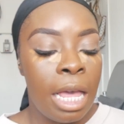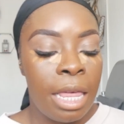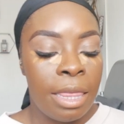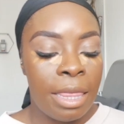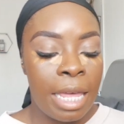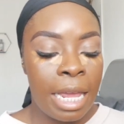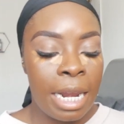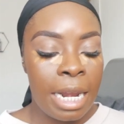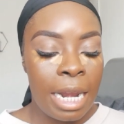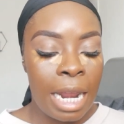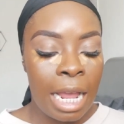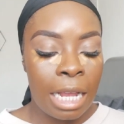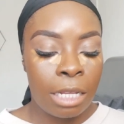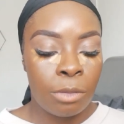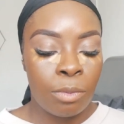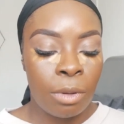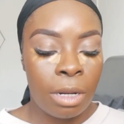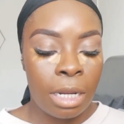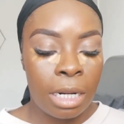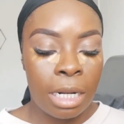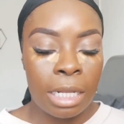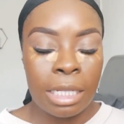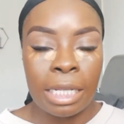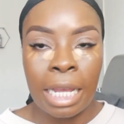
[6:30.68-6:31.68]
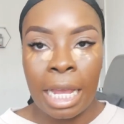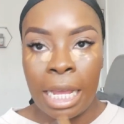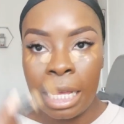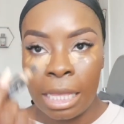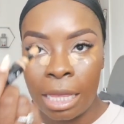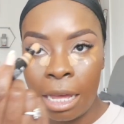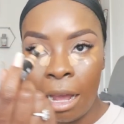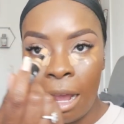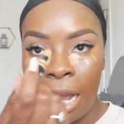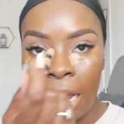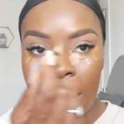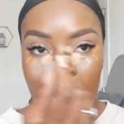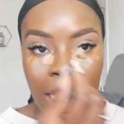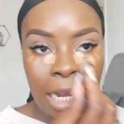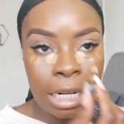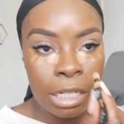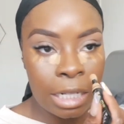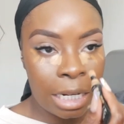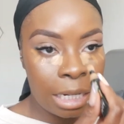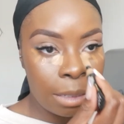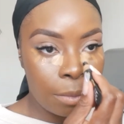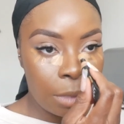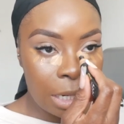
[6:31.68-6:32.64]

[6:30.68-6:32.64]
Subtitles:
Then next, we're gonna take the highlight shade.